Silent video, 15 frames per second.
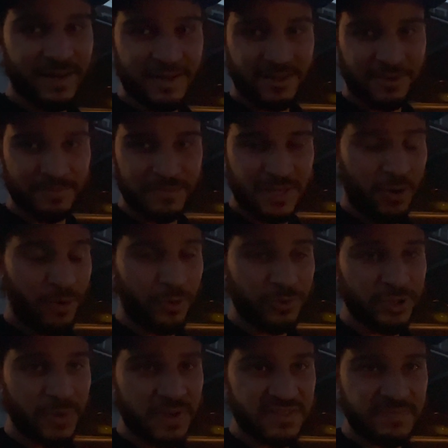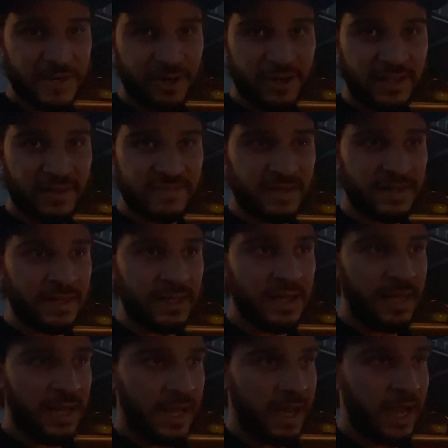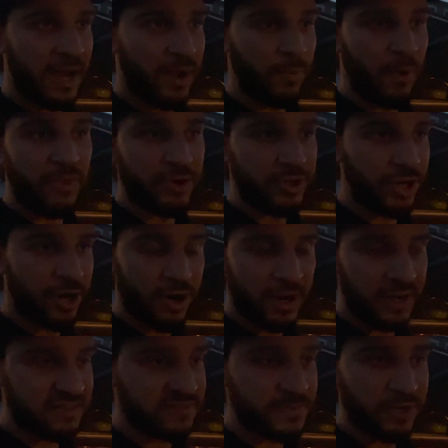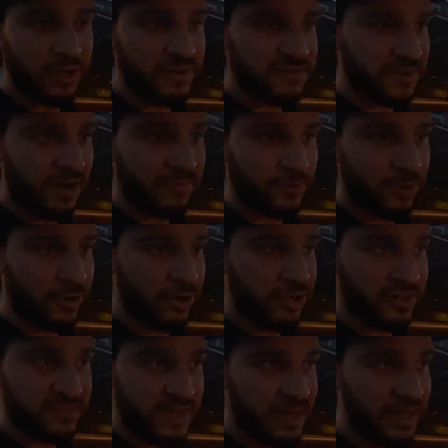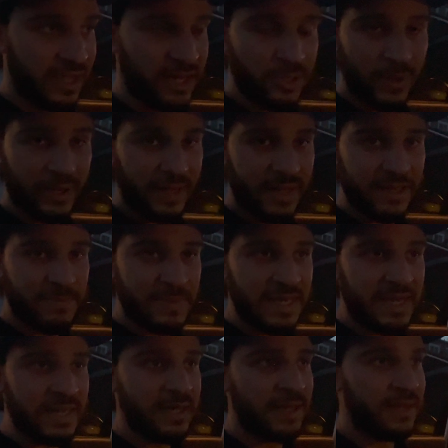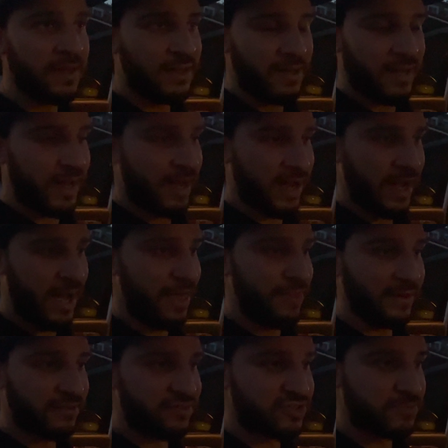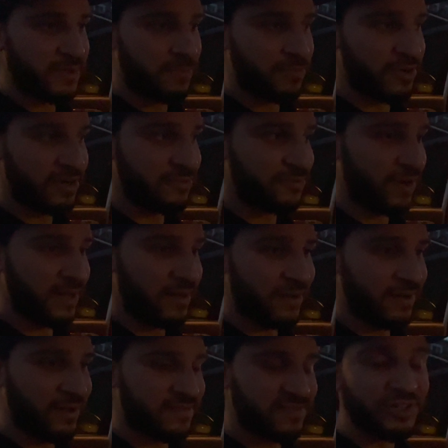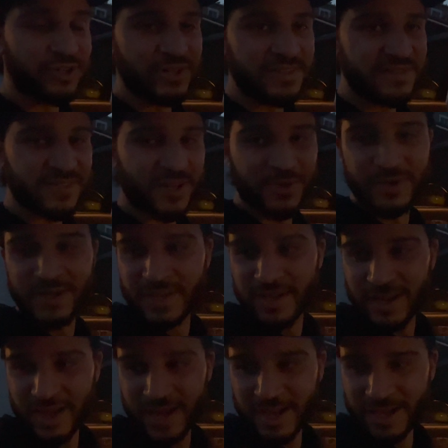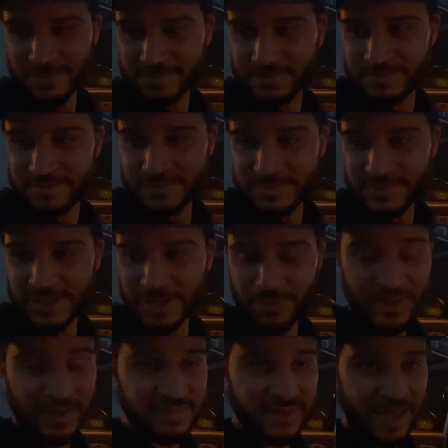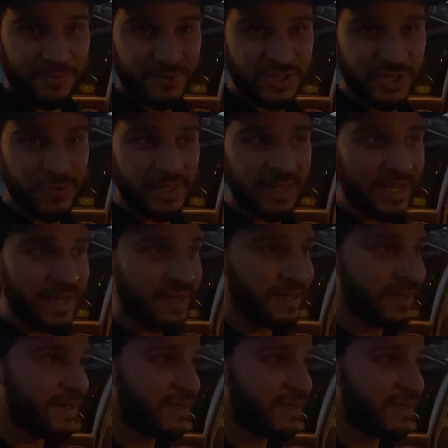it'll be a whole new experience. And whether you're an experienced off-roader or you're just getting into it like me, I think this should be a pretty fun series. So thanks again for tuning in.